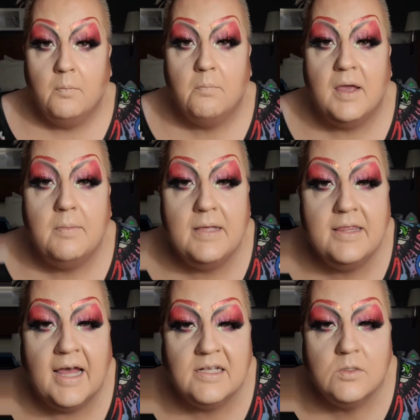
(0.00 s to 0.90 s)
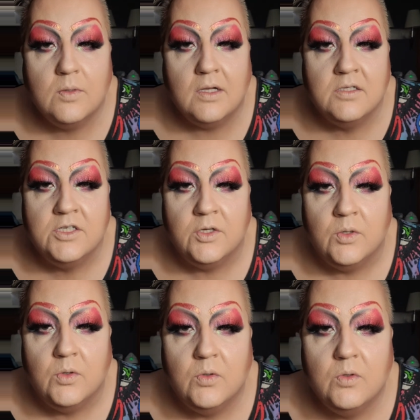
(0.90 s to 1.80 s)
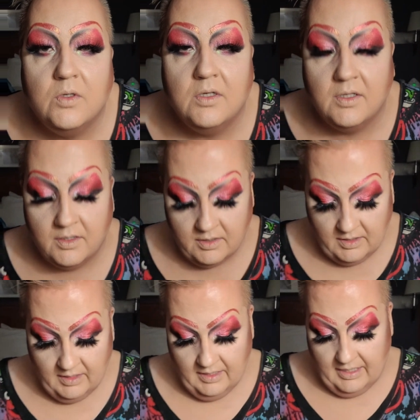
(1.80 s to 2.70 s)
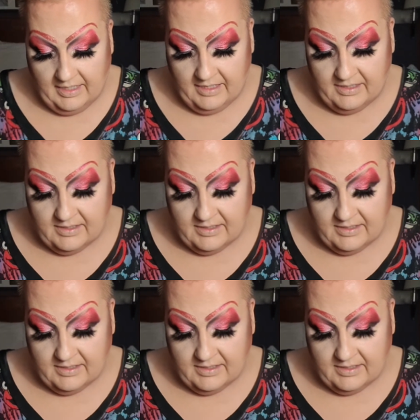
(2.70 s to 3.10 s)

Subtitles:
Maybe that's what I'll do. Is